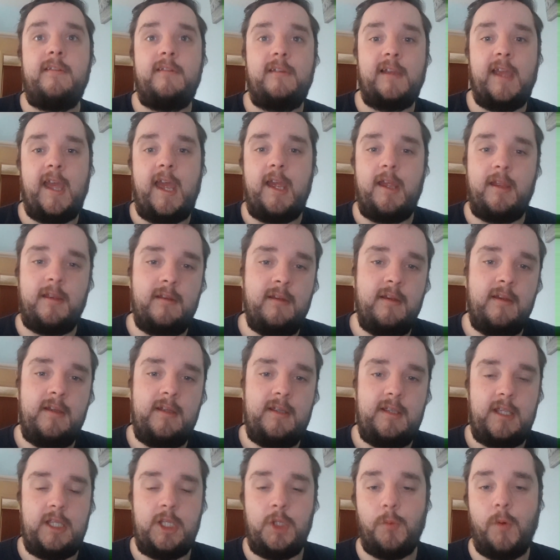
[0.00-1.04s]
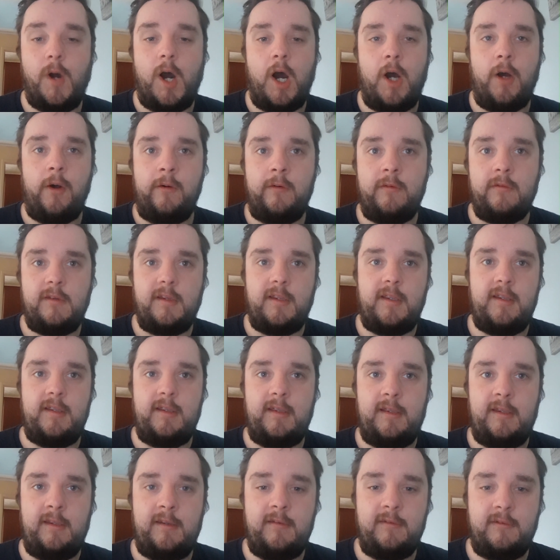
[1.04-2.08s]
you get in the wild
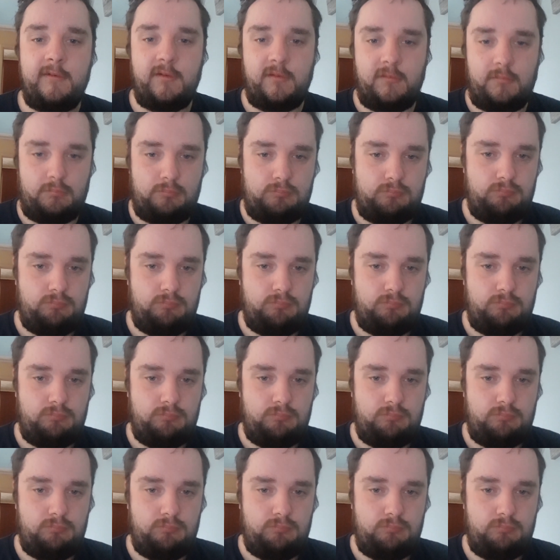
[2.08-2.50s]
is